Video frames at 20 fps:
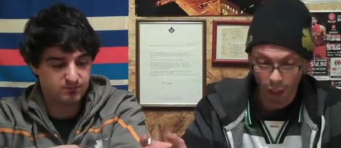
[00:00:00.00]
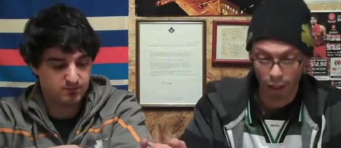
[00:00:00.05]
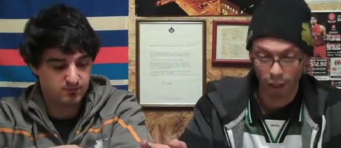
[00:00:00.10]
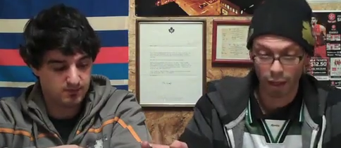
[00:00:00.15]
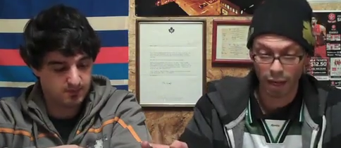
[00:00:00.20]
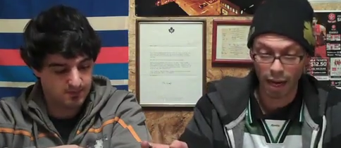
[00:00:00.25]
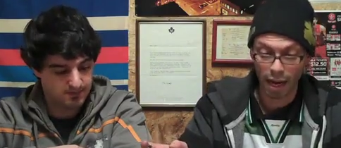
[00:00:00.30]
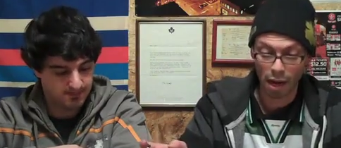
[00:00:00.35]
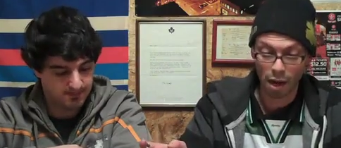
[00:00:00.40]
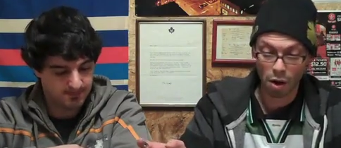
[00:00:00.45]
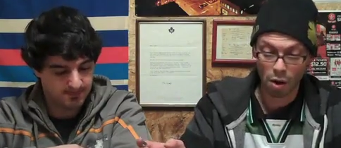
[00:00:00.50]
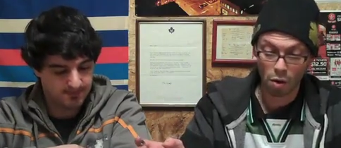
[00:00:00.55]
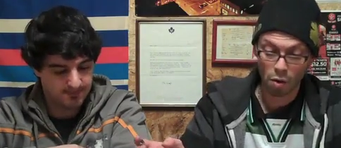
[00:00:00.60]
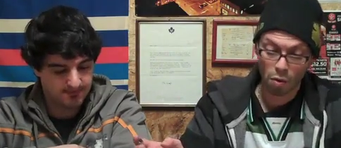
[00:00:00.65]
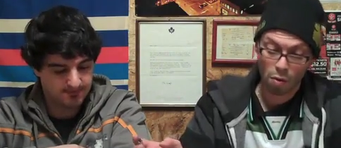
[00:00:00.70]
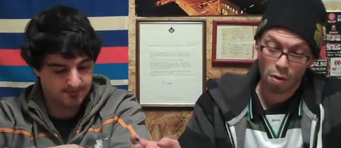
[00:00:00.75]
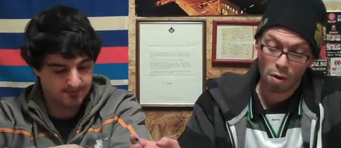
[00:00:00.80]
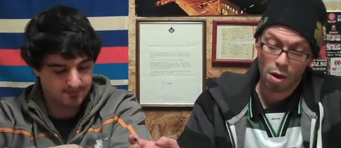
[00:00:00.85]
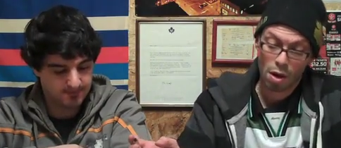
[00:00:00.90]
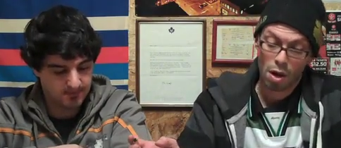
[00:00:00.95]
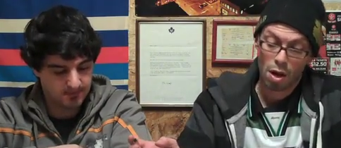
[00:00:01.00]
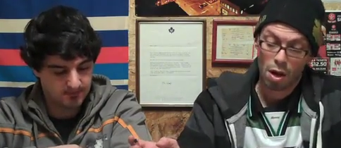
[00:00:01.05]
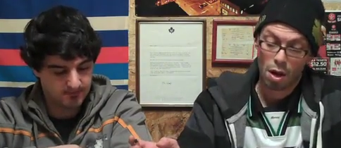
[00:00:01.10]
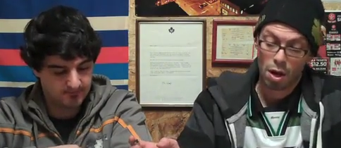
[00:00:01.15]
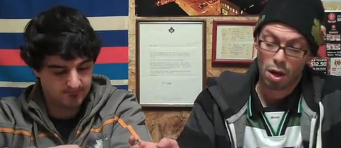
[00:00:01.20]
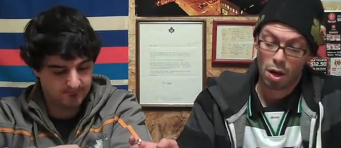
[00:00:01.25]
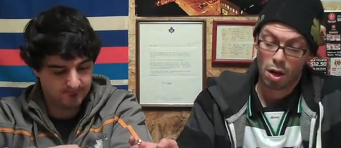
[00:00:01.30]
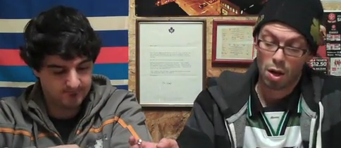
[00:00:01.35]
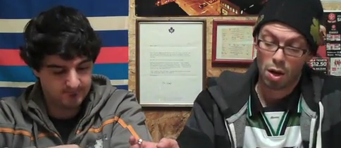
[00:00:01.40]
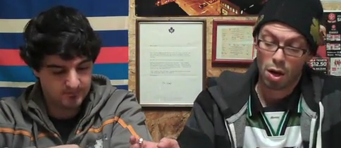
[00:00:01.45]
Speaker 1: Now,
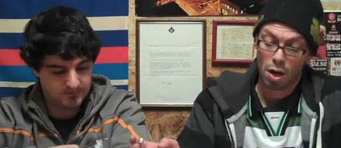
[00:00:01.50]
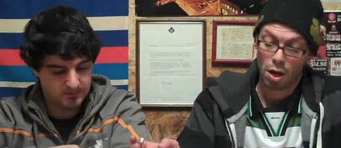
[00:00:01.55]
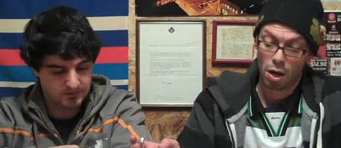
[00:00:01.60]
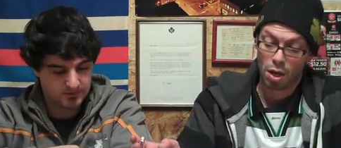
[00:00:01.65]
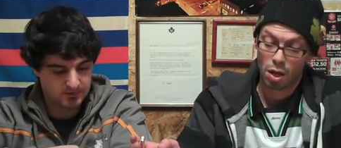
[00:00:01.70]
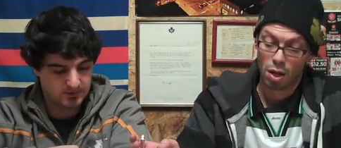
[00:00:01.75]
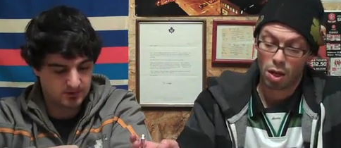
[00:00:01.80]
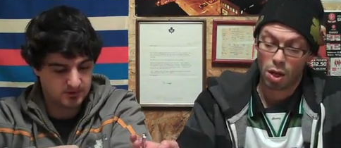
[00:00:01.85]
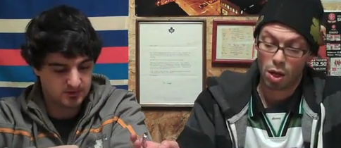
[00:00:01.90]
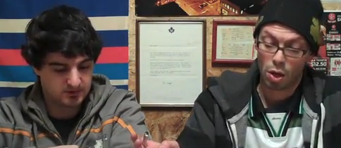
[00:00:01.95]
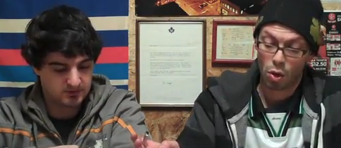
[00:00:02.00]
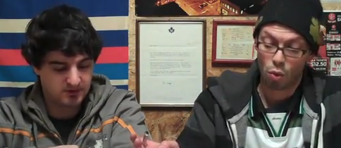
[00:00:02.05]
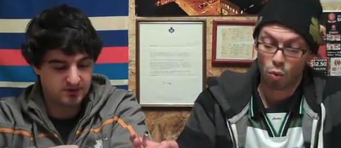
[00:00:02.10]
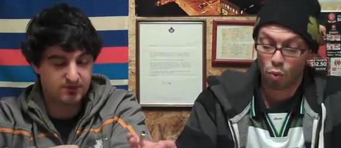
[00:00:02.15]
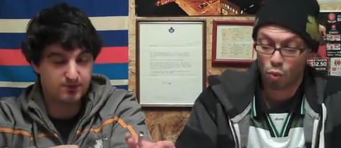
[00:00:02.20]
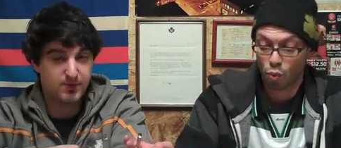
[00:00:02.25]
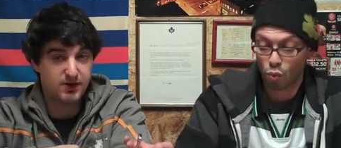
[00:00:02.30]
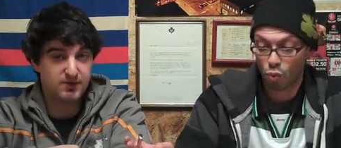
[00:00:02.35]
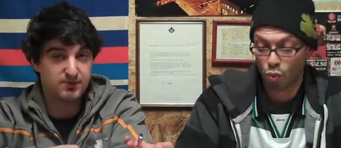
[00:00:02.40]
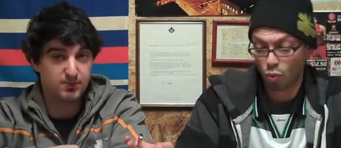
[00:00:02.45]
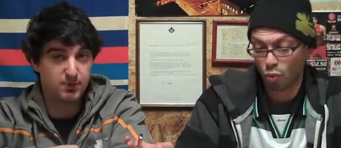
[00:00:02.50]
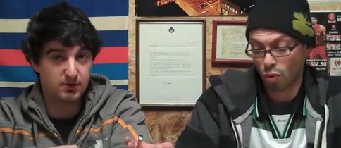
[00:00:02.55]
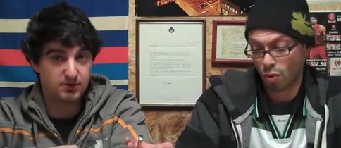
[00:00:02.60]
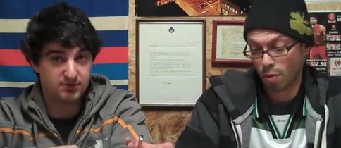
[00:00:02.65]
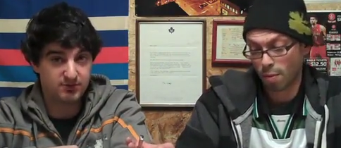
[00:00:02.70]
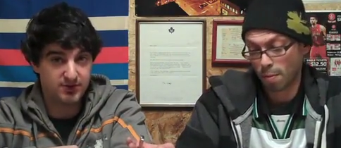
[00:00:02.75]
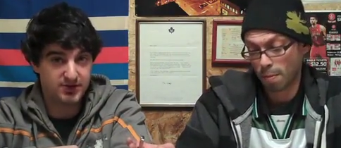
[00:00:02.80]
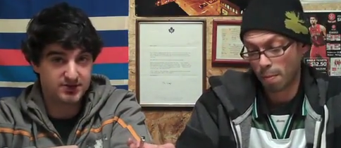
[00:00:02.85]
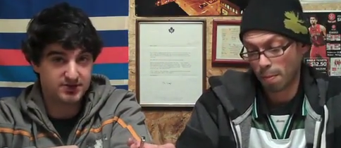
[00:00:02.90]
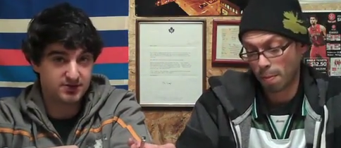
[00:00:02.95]
this Pittsburgh's
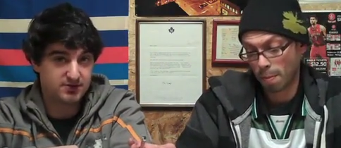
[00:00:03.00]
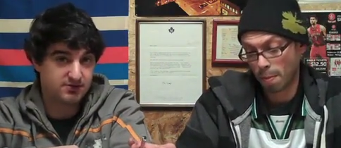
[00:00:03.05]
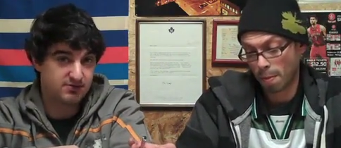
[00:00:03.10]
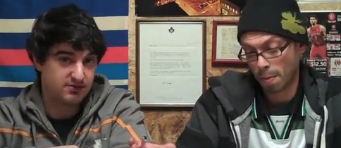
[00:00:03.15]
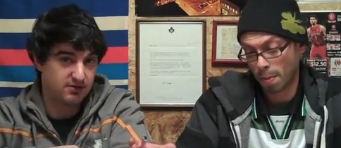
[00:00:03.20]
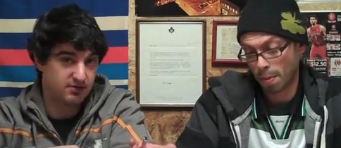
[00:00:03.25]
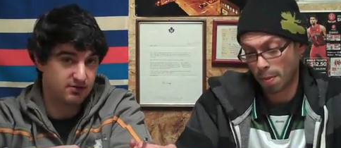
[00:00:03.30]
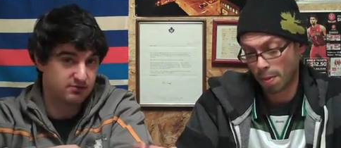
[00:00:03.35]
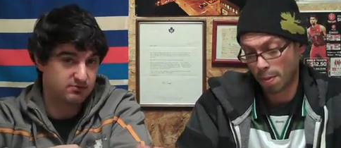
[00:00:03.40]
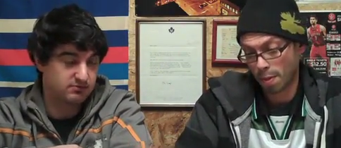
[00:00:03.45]
region, so.